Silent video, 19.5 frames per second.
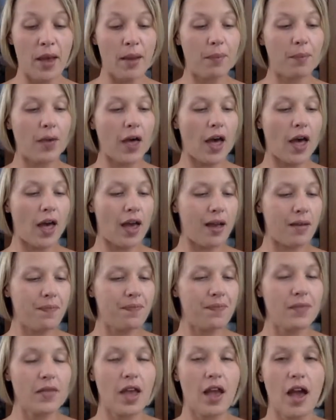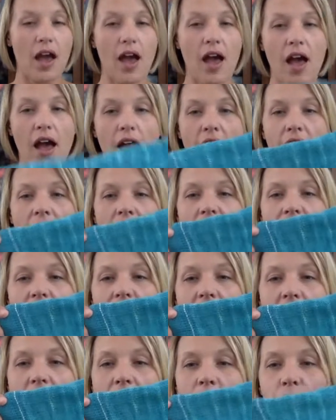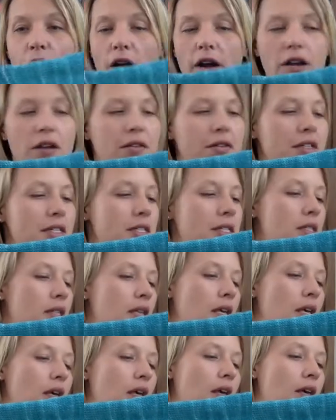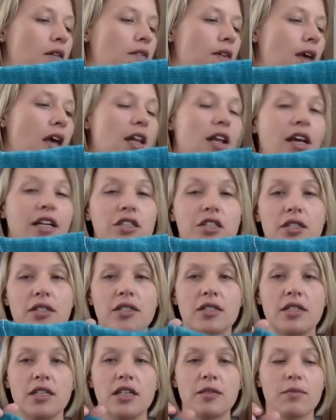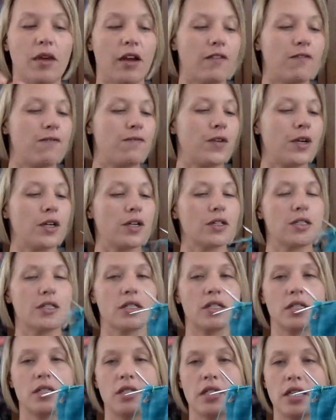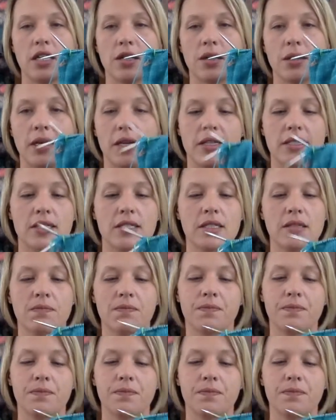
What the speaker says: But I am working on the sleeve, and I just did my first decrease.